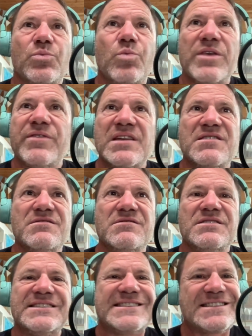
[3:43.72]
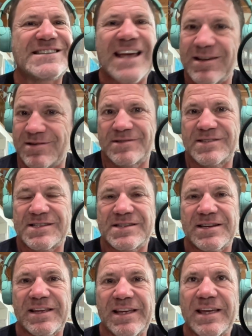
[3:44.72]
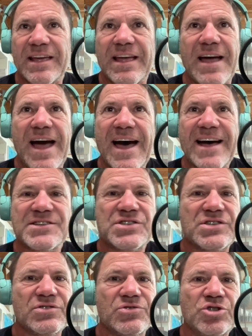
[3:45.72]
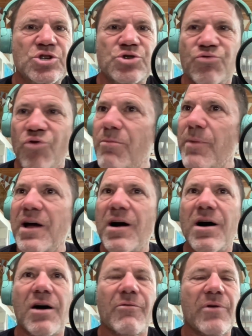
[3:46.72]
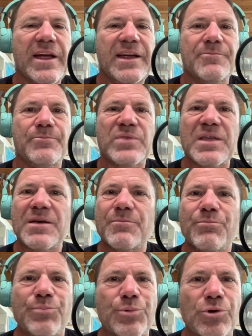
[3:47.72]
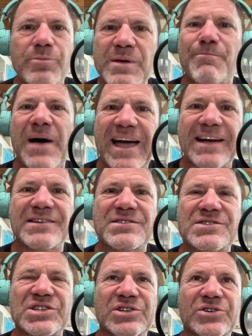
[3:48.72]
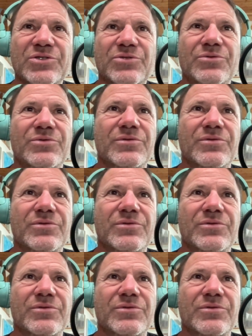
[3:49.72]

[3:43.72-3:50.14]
within seconds, it has dropped my heart rate, brought me back to